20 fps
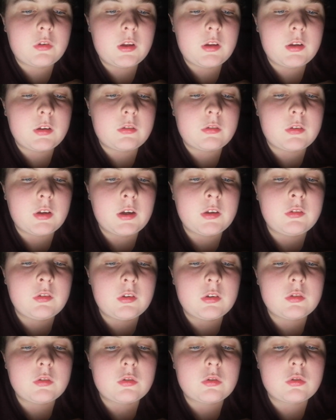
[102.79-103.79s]
it
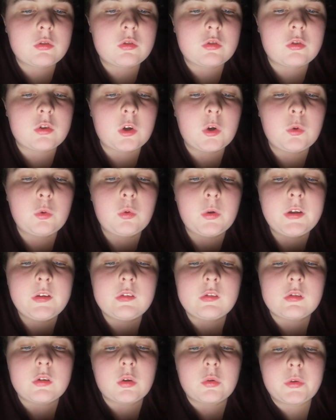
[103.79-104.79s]
does so quite
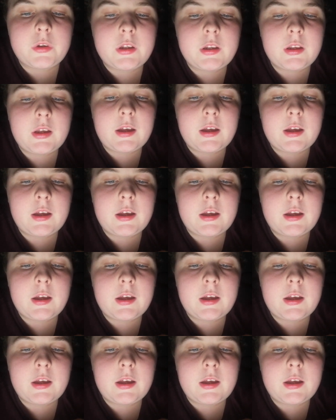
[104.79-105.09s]
slowly